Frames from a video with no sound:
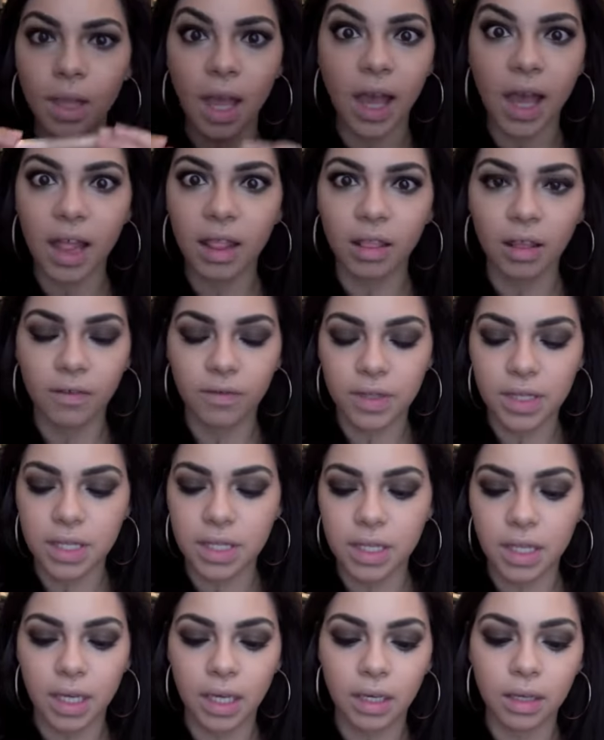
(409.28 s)
I love this
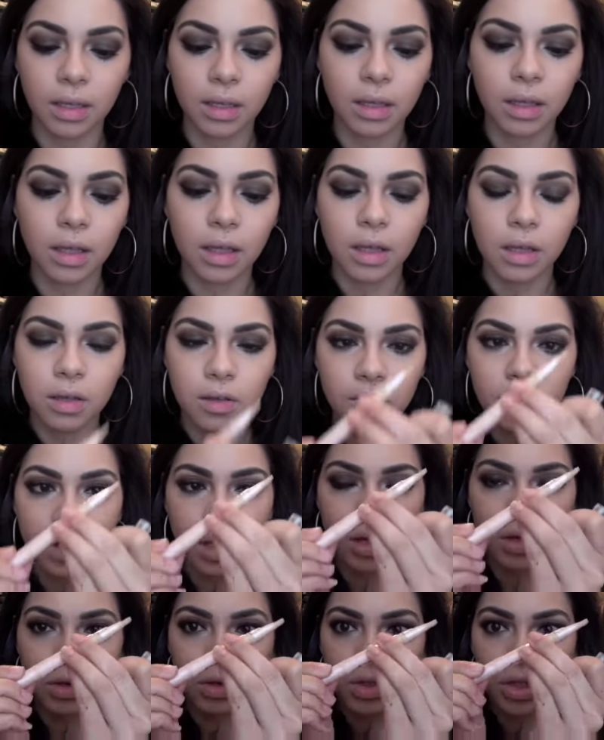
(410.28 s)
thing.
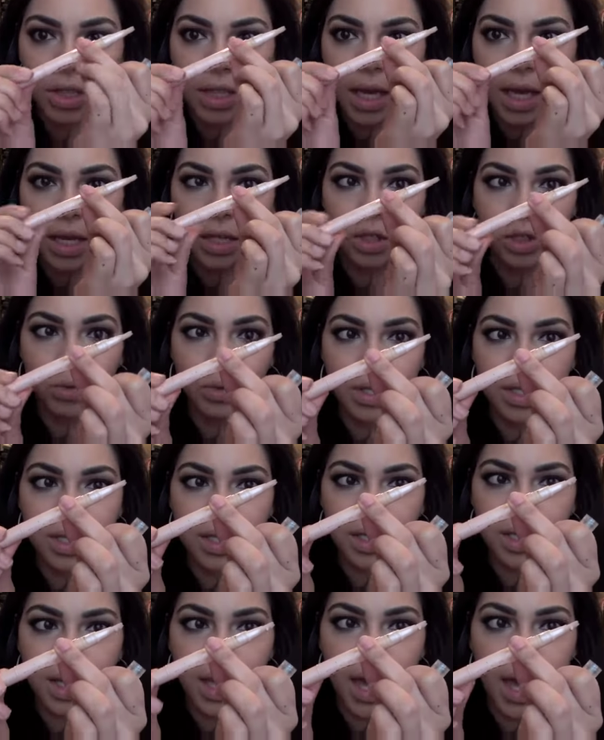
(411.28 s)
So you just kind of twist
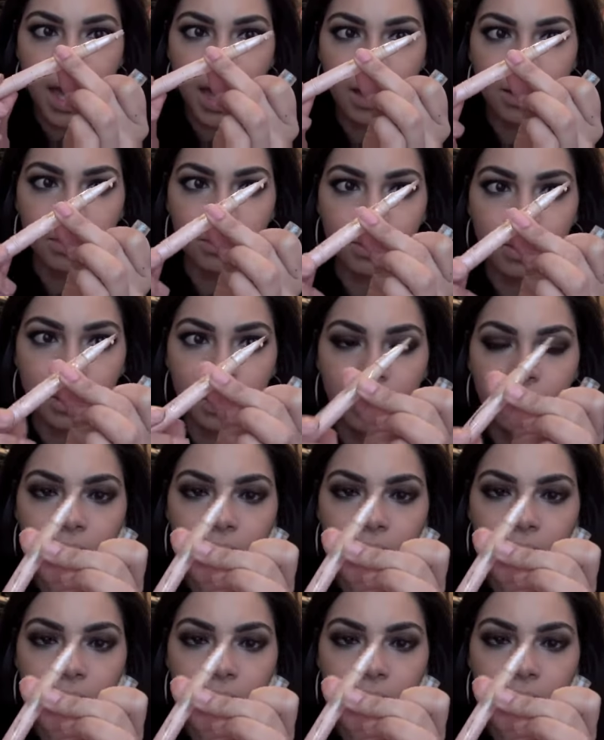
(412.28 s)
the cap.